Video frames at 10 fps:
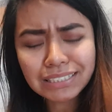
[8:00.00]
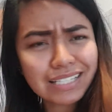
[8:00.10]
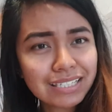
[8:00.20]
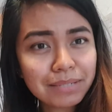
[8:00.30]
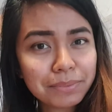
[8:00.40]

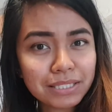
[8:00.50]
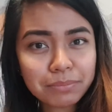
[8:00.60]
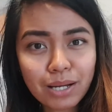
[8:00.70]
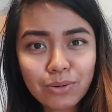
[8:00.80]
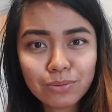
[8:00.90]
nasa iba't
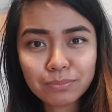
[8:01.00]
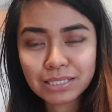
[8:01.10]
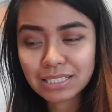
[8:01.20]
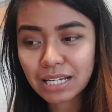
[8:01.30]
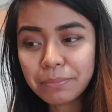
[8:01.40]
iba akong
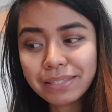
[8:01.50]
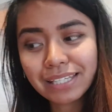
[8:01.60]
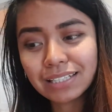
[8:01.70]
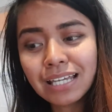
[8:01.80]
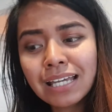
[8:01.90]
bansa, but
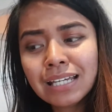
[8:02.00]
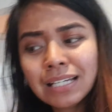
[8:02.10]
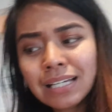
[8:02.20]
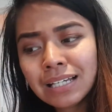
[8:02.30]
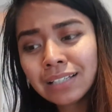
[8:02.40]
then
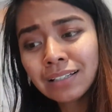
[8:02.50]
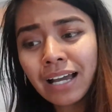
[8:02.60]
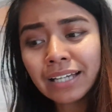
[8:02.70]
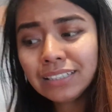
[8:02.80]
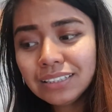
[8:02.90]

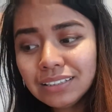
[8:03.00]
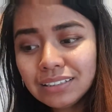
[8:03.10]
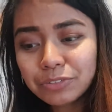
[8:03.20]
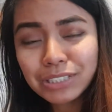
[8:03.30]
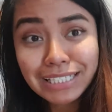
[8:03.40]
I
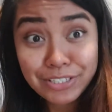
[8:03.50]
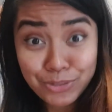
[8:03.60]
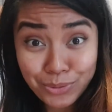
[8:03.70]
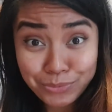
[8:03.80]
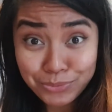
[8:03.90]
didn't really
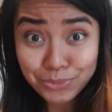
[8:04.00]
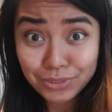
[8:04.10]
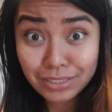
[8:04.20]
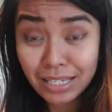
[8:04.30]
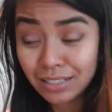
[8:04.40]
enjoy food
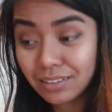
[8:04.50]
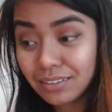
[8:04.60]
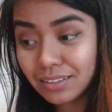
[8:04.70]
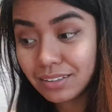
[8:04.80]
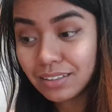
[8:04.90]
and
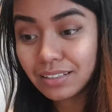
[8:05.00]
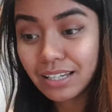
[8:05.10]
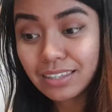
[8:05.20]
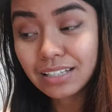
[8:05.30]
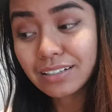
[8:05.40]
I
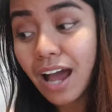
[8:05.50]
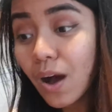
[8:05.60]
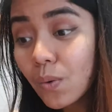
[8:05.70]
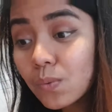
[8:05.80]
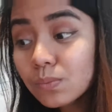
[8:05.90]
think
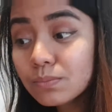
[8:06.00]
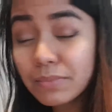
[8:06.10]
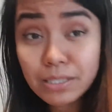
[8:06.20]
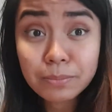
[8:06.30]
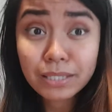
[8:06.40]
now
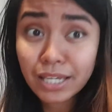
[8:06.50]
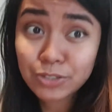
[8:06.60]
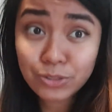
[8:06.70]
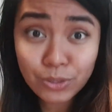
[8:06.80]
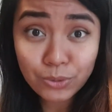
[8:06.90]
mas
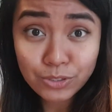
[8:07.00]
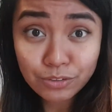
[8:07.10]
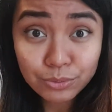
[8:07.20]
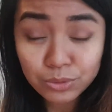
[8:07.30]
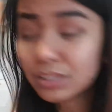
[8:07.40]
mag-enjoy ako sa
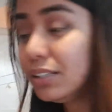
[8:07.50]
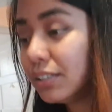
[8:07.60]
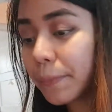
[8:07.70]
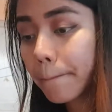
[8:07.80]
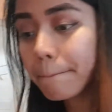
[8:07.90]
food
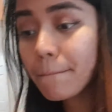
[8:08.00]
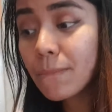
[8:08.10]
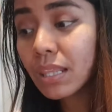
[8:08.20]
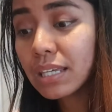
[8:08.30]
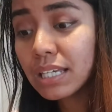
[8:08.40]

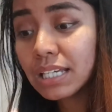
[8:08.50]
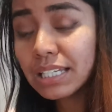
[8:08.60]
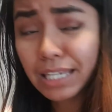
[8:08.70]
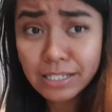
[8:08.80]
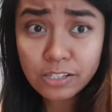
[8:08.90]

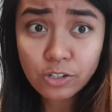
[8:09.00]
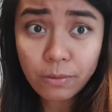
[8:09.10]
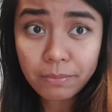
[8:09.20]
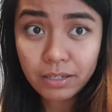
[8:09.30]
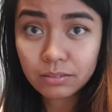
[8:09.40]
kaysa
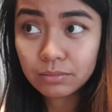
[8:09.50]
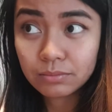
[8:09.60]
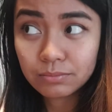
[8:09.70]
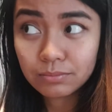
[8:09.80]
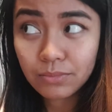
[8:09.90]
shopping,
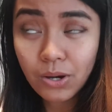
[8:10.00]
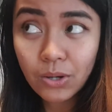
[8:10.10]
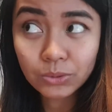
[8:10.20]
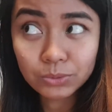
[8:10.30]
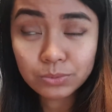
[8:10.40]

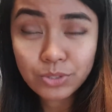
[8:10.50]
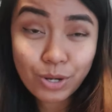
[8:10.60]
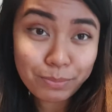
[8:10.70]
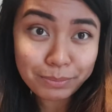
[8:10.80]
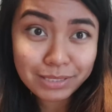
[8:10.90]
although
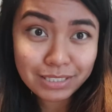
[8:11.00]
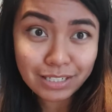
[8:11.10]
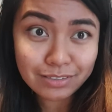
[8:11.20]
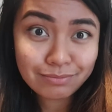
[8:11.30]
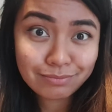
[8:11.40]
syempre
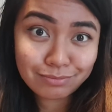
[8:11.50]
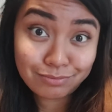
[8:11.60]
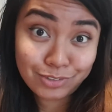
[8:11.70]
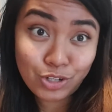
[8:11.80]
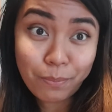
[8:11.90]
minsan
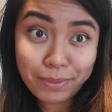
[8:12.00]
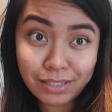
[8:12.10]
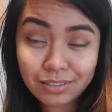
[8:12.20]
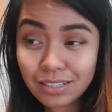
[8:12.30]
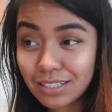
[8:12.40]

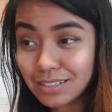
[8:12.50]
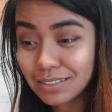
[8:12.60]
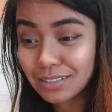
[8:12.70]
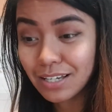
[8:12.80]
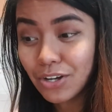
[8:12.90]
shopping is
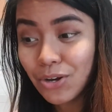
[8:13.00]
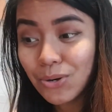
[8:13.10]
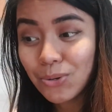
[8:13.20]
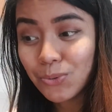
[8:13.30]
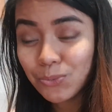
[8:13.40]

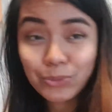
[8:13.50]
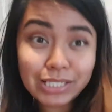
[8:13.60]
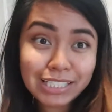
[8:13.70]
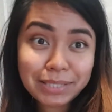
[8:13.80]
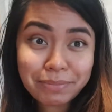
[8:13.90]

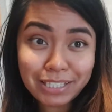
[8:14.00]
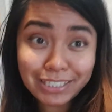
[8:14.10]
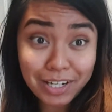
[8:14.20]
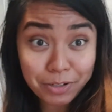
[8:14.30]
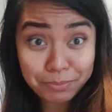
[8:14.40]
really my
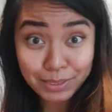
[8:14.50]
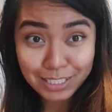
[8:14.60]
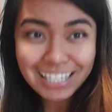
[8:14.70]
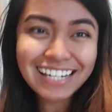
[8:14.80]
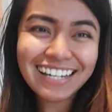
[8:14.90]
therapy.